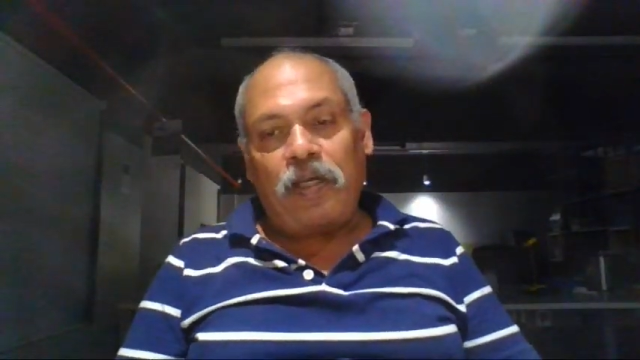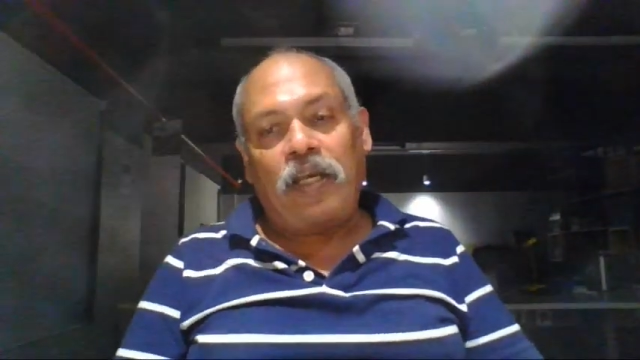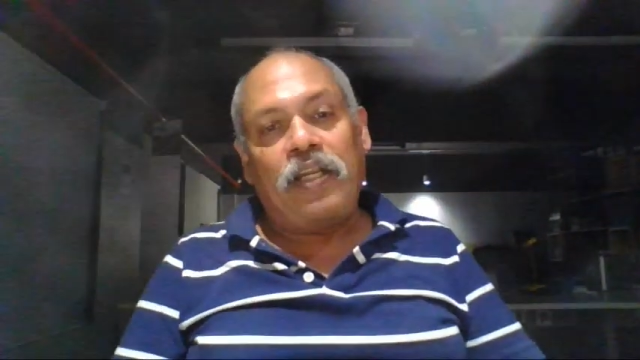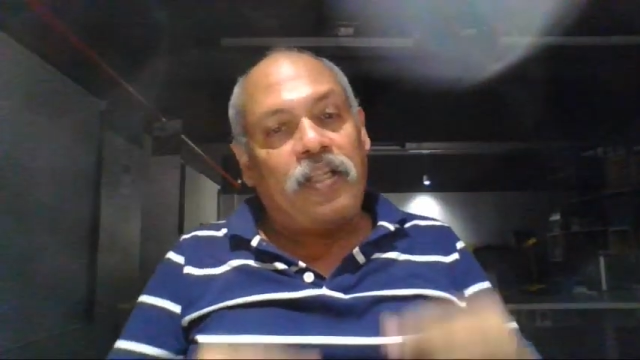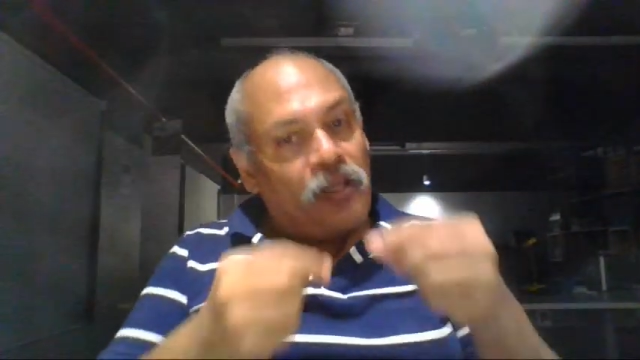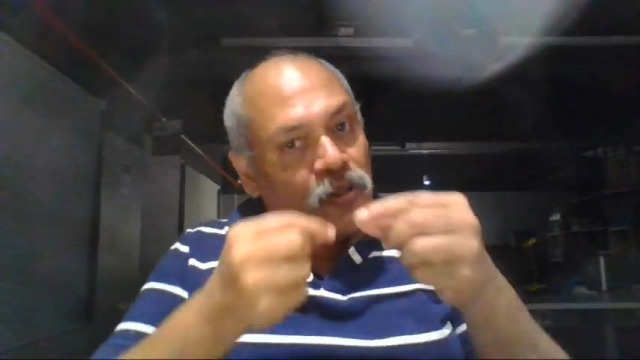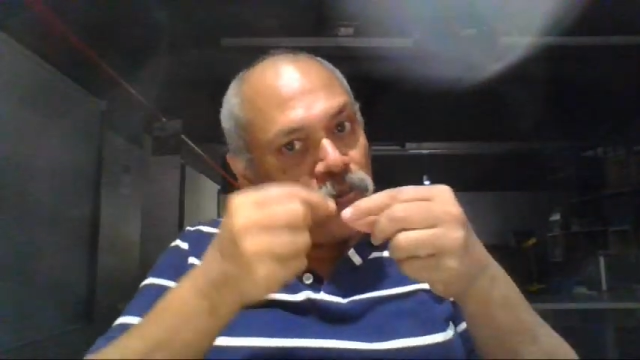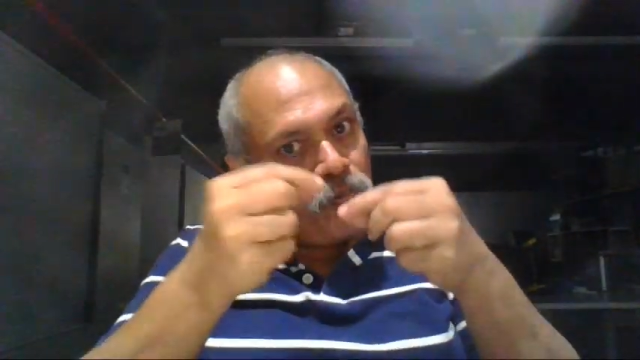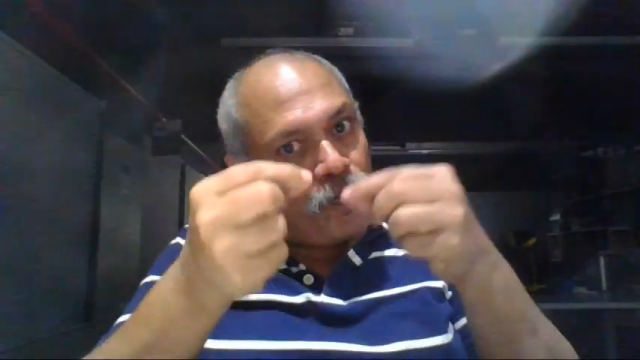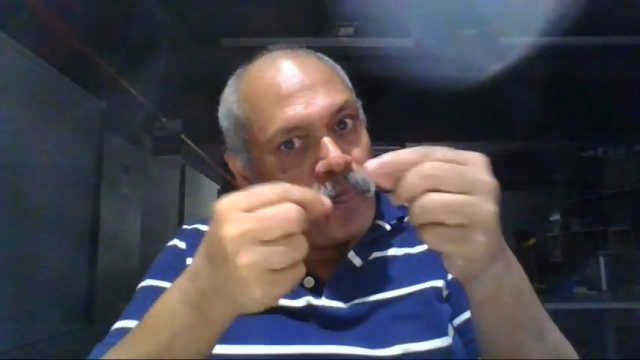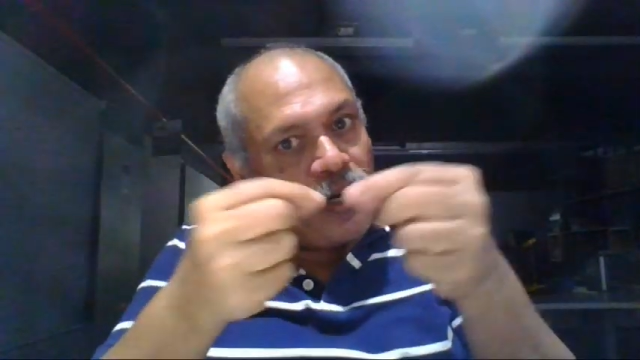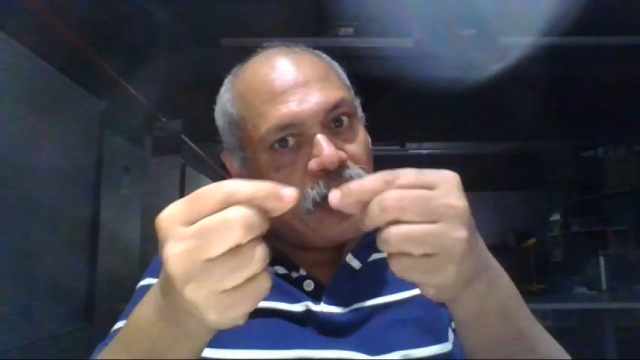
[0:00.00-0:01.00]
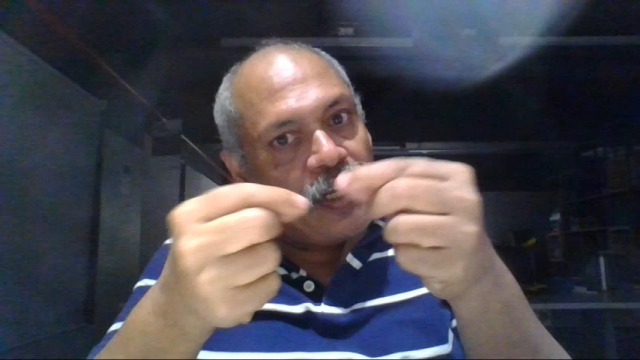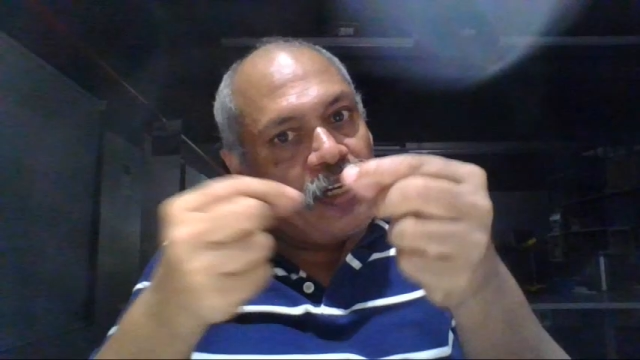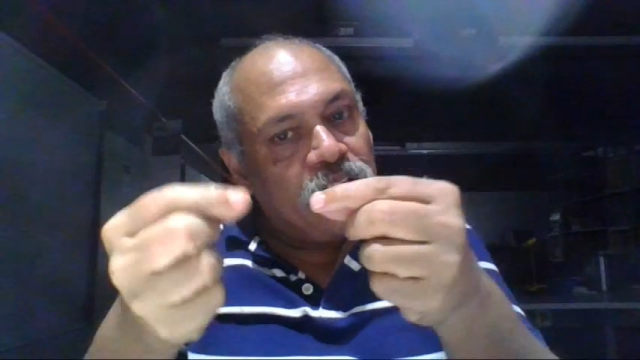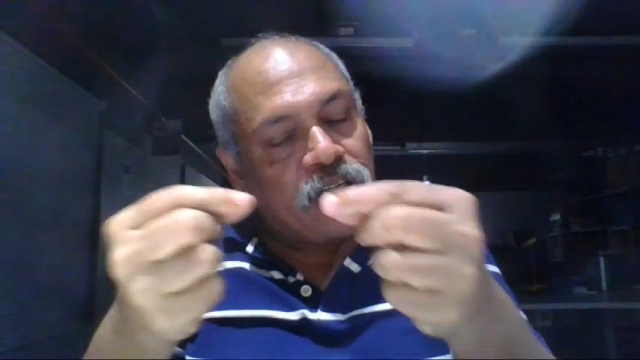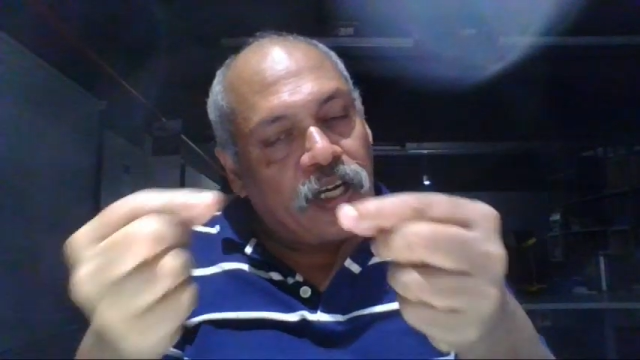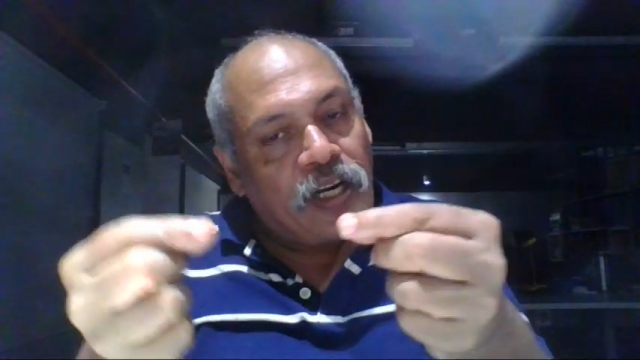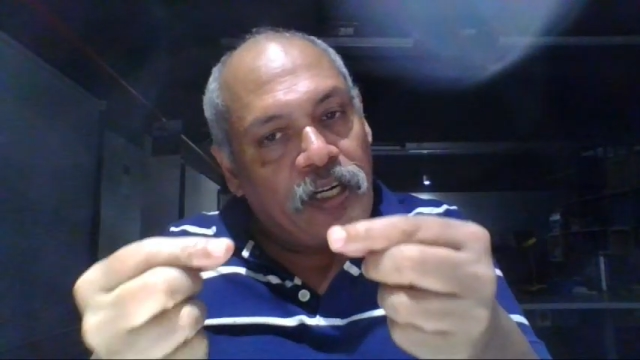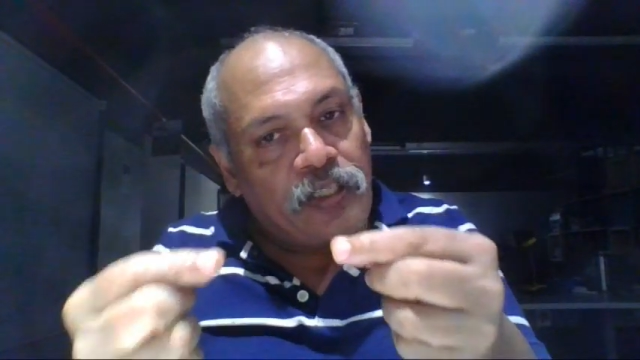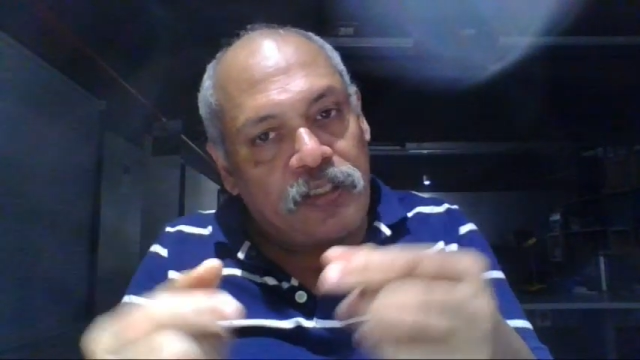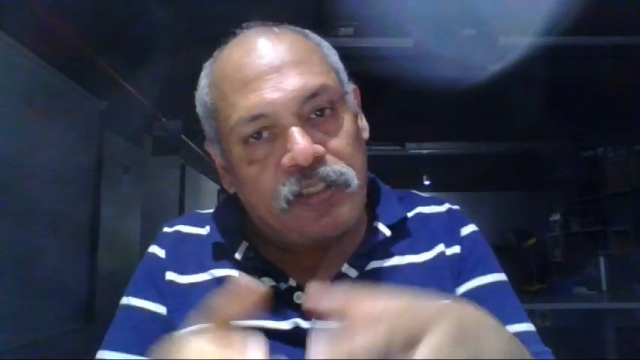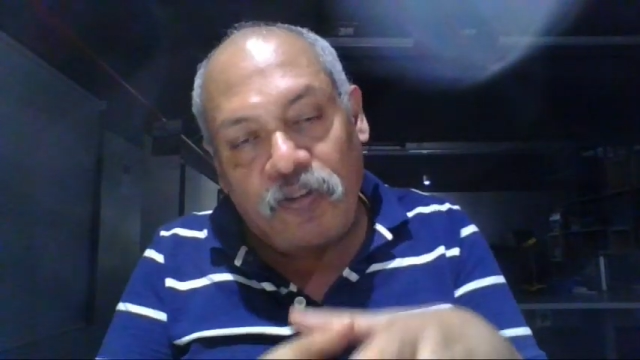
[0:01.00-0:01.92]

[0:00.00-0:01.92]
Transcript: and then you bring in the connectors.